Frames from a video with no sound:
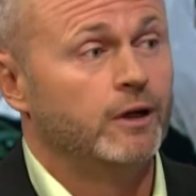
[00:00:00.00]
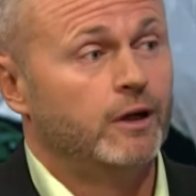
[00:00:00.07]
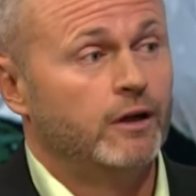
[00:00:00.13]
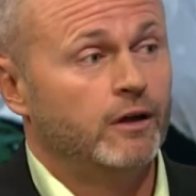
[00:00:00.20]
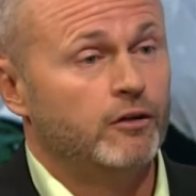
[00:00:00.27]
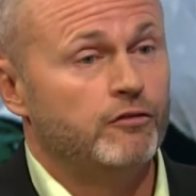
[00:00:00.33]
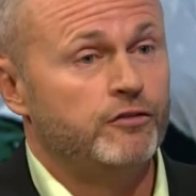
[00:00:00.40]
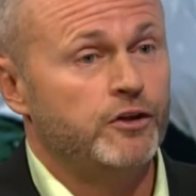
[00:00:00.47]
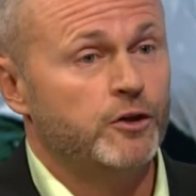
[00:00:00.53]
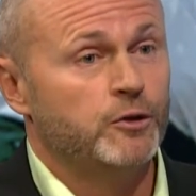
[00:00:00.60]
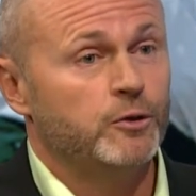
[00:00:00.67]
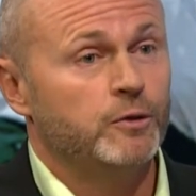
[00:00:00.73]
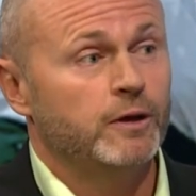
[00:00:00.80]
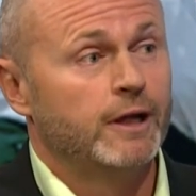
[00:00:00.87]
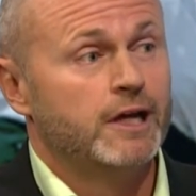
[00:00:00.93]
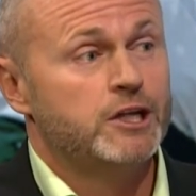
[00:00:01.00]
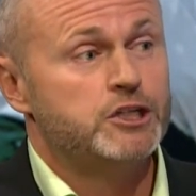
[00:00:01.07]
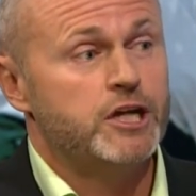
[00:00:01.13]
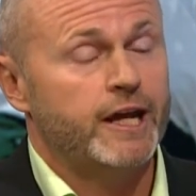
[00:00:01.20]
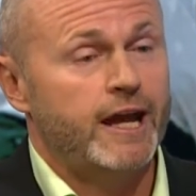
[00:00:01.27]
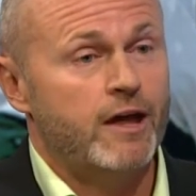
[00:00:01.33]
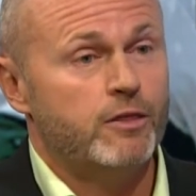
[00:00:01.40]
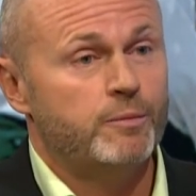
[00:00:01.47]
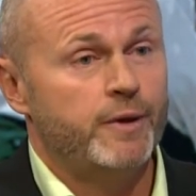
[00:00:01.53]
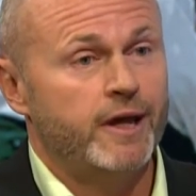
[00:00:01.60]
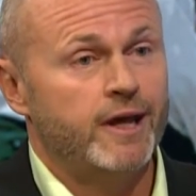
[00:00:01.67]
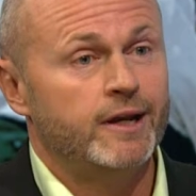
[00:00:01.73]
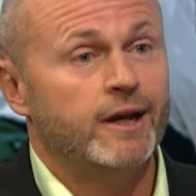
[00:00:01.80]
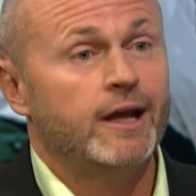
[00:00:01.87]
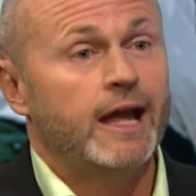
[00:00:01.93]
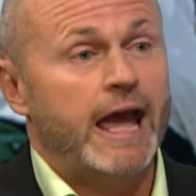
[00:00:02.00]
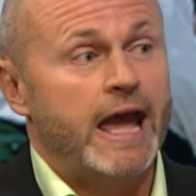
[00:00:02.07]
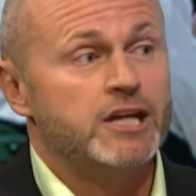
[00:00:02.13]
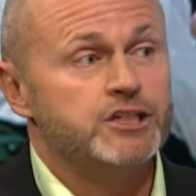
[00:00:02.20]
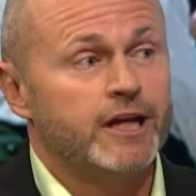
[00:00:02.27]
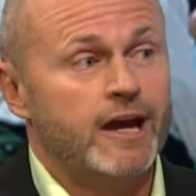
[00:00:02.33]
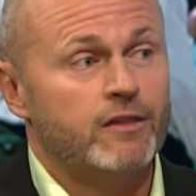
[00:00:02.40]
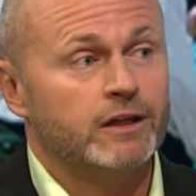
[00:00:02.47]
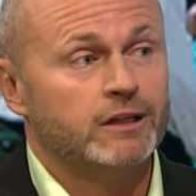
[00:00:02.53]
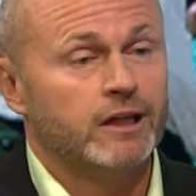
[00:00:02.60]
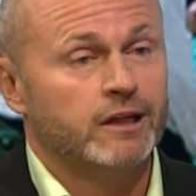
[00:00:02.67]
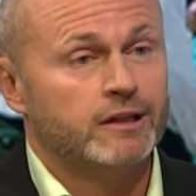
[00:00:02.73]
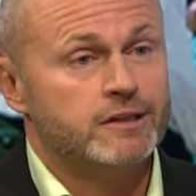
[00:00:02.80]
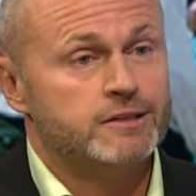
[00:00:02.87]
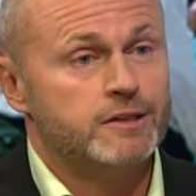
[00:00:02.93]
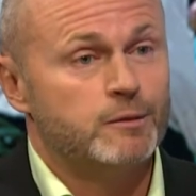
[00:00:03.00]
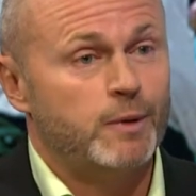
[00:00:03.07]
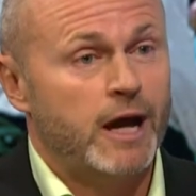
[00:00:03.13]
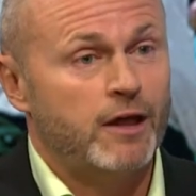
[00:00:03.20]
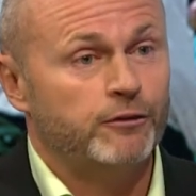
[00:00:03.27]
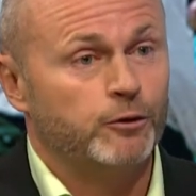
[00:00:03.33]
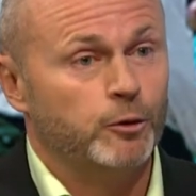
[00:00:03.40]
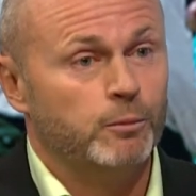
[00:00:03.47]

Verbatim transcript: What? View, uh -huh. check out the bed, and check out the cleanliness in the bathroom.